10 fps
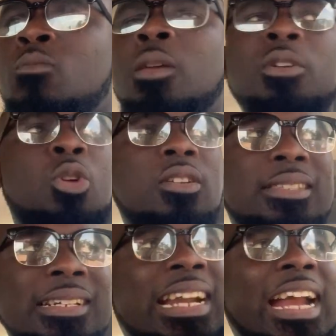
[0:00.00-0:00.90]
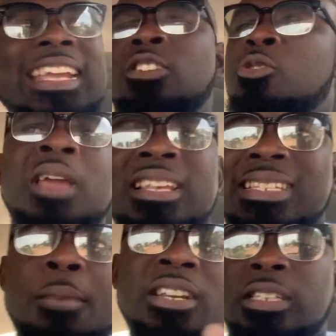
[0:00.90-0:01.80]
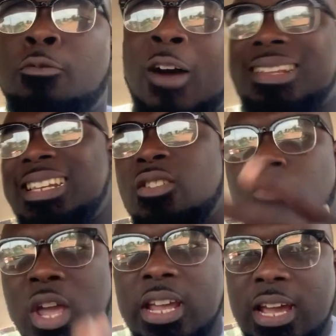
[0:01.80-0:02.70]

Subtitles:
Because turn and to me establish a fact in you.